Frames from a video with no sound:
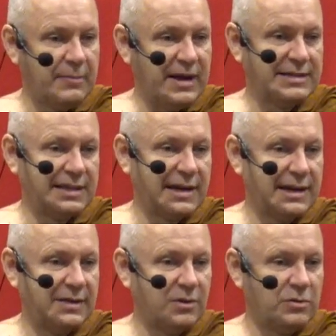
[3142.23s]

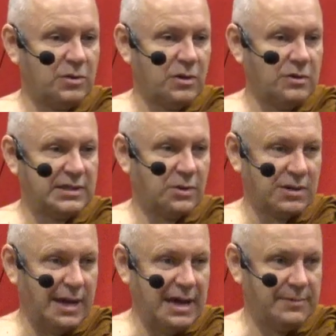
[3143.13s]
basically, you, you know, it's
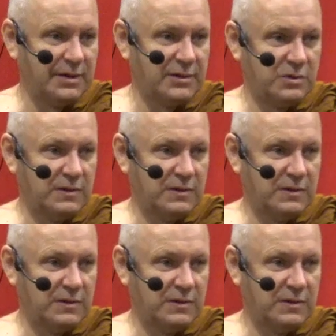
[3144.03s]
okay because